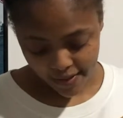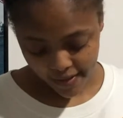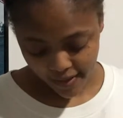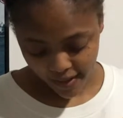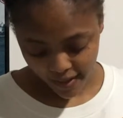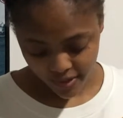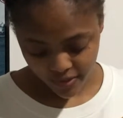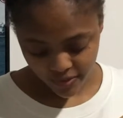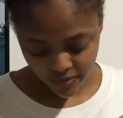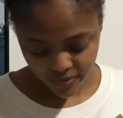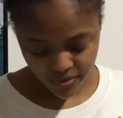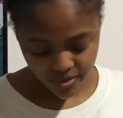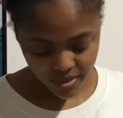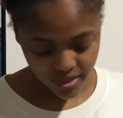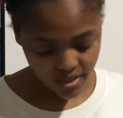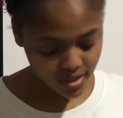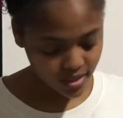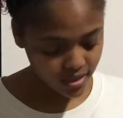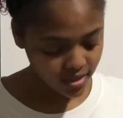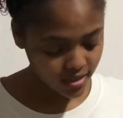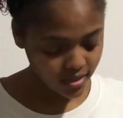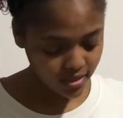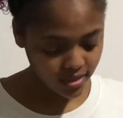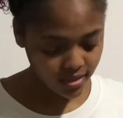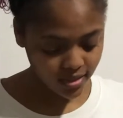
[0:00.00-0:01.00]
I don't
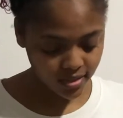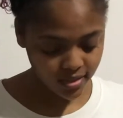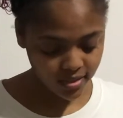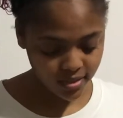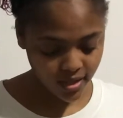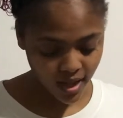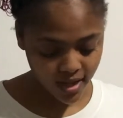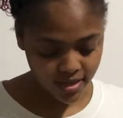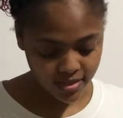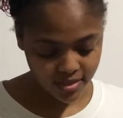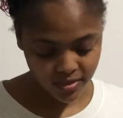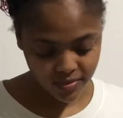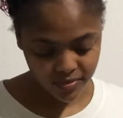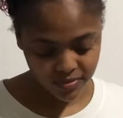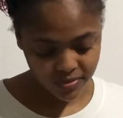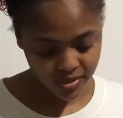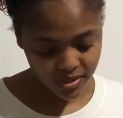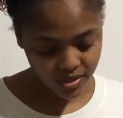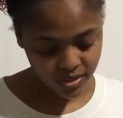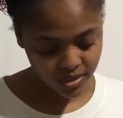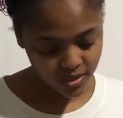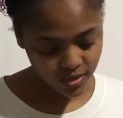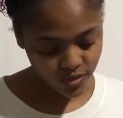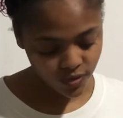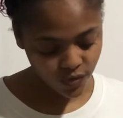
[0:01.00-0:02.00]
think it has a
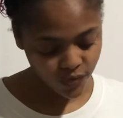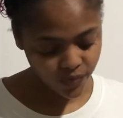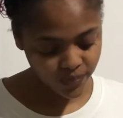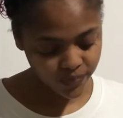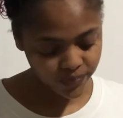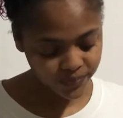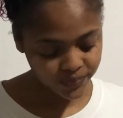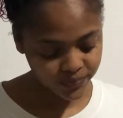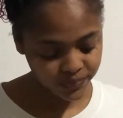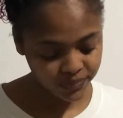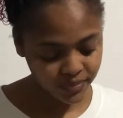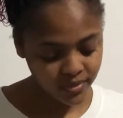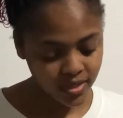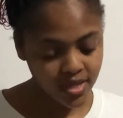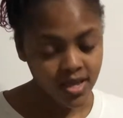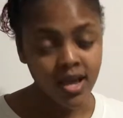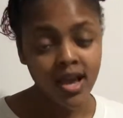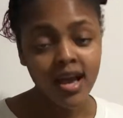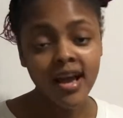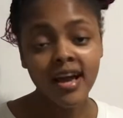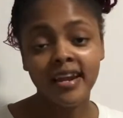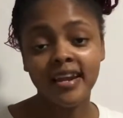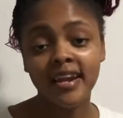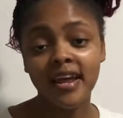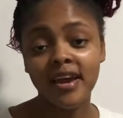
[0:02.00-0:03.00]
receipt, no.
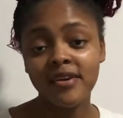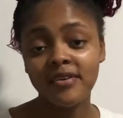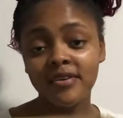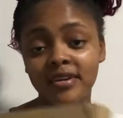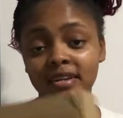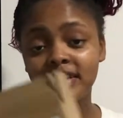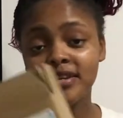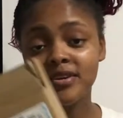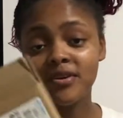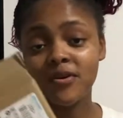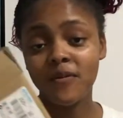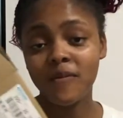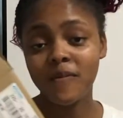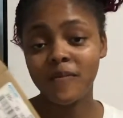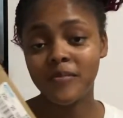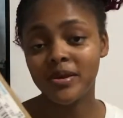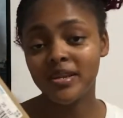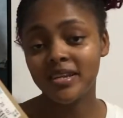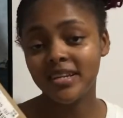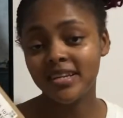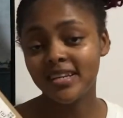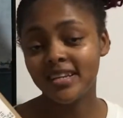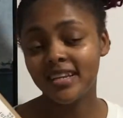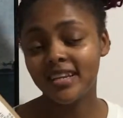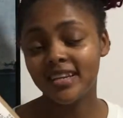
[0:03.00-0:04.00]
And I already
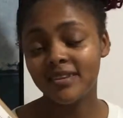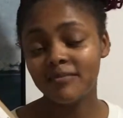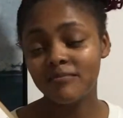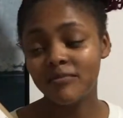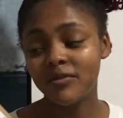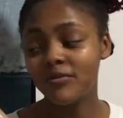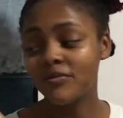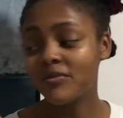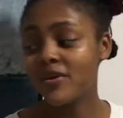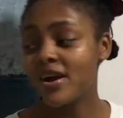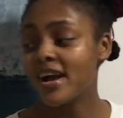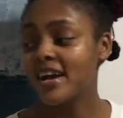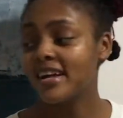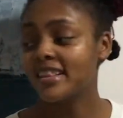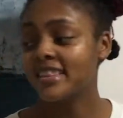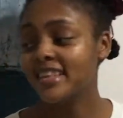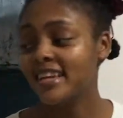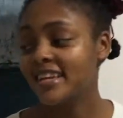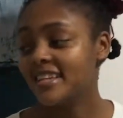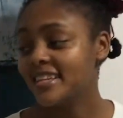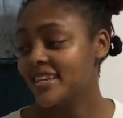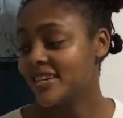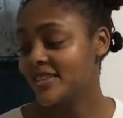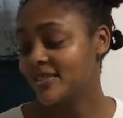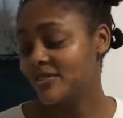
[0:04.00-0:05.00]
opened it before I had the
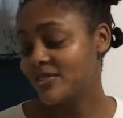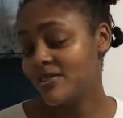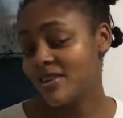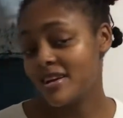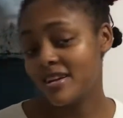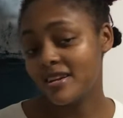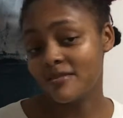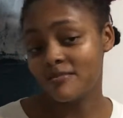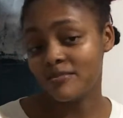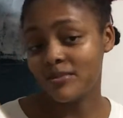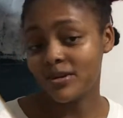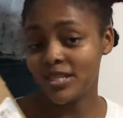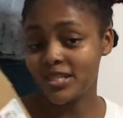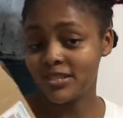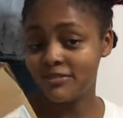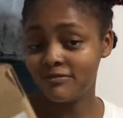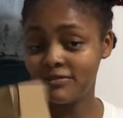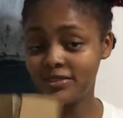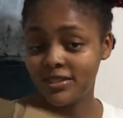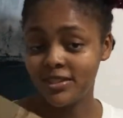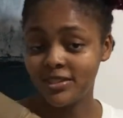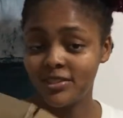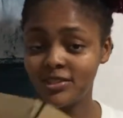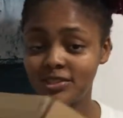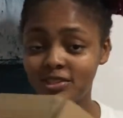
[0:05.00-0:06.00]
idea to do an unboxing
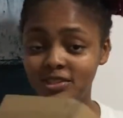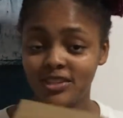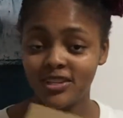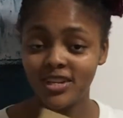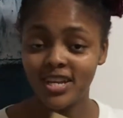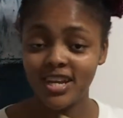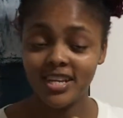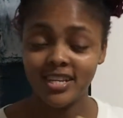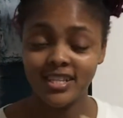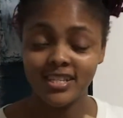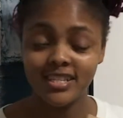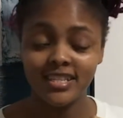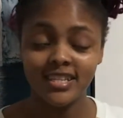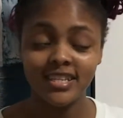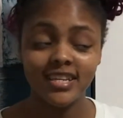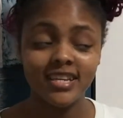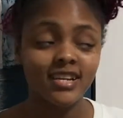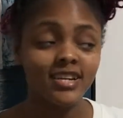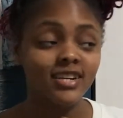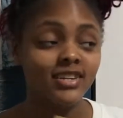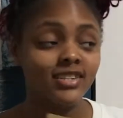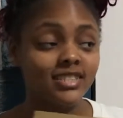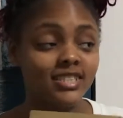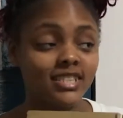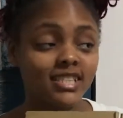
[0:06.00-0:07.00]
video, so you guys,
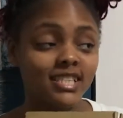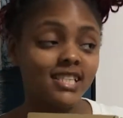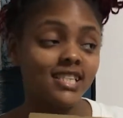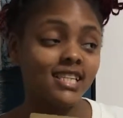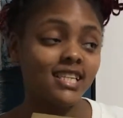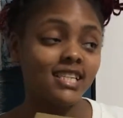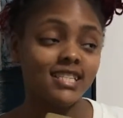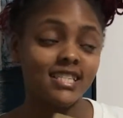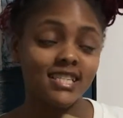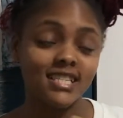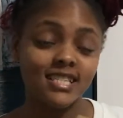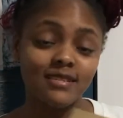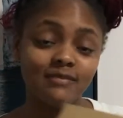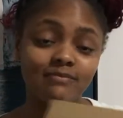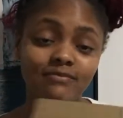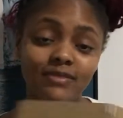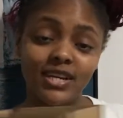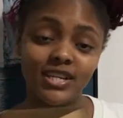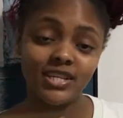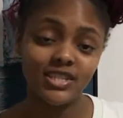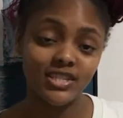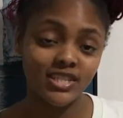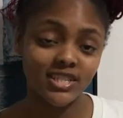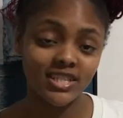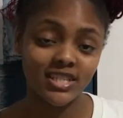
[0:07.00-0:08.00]
let's just
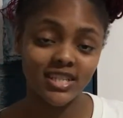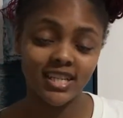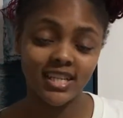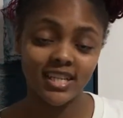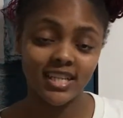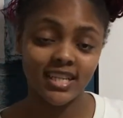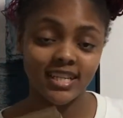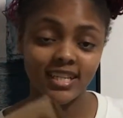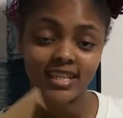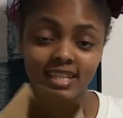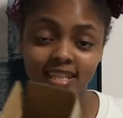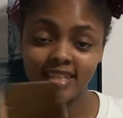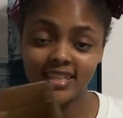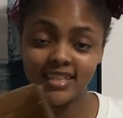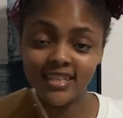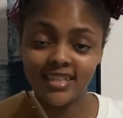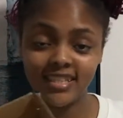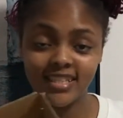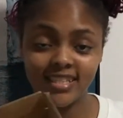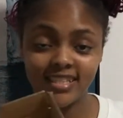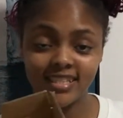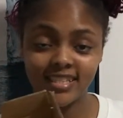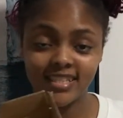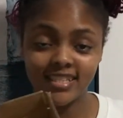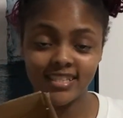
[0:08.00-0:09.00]
imagine, like,
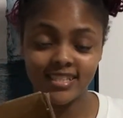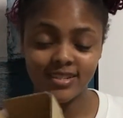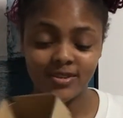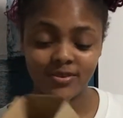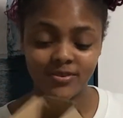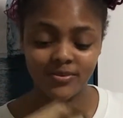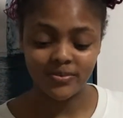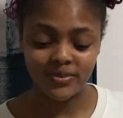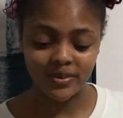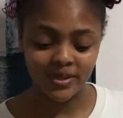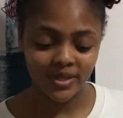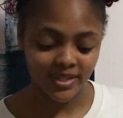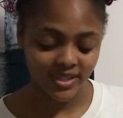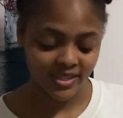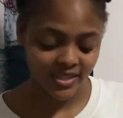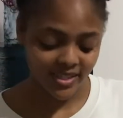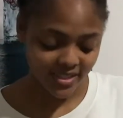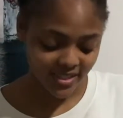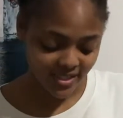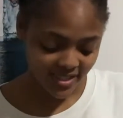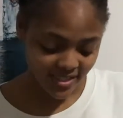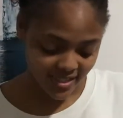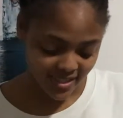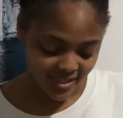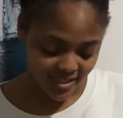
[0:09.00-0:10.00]
this is opened.
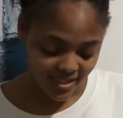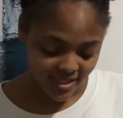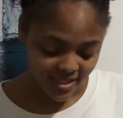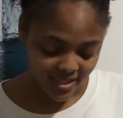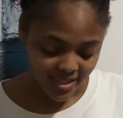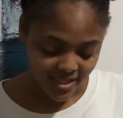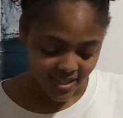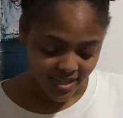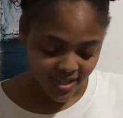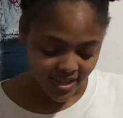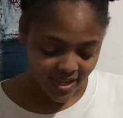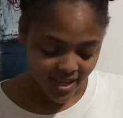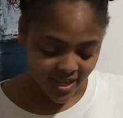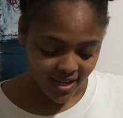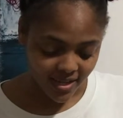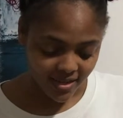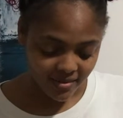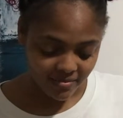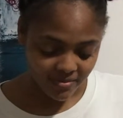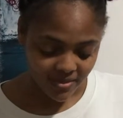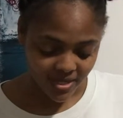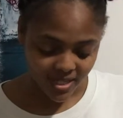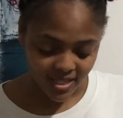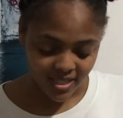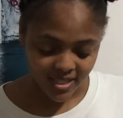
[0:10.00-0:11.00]
I
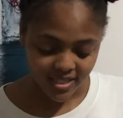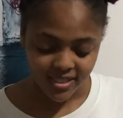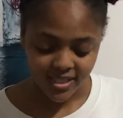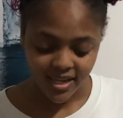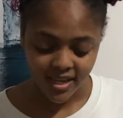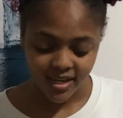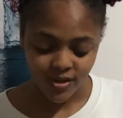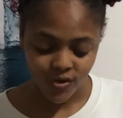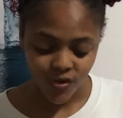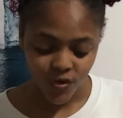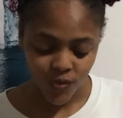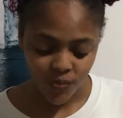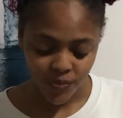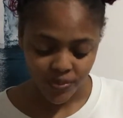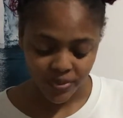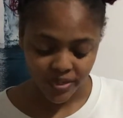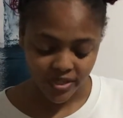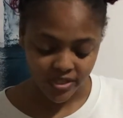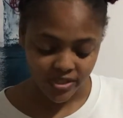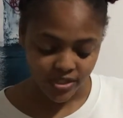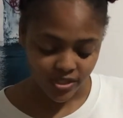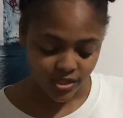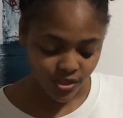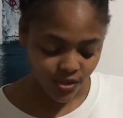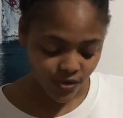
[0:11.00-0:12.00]
mean, it's unopened.
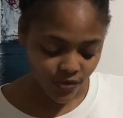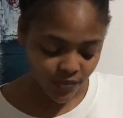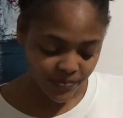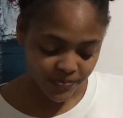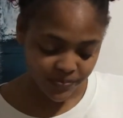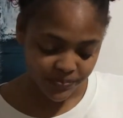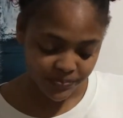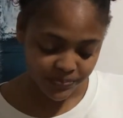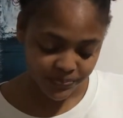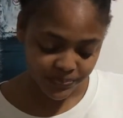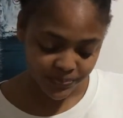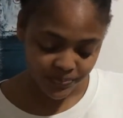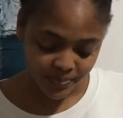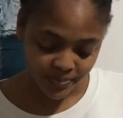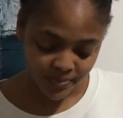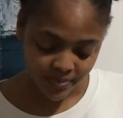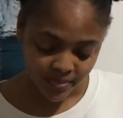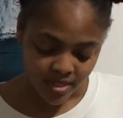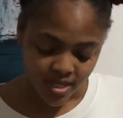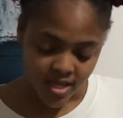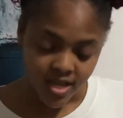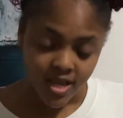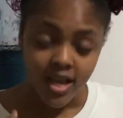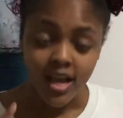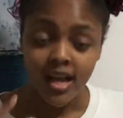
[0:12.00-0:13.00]
So,
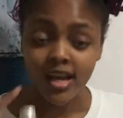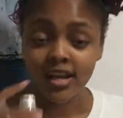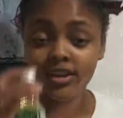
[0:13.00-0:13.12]
I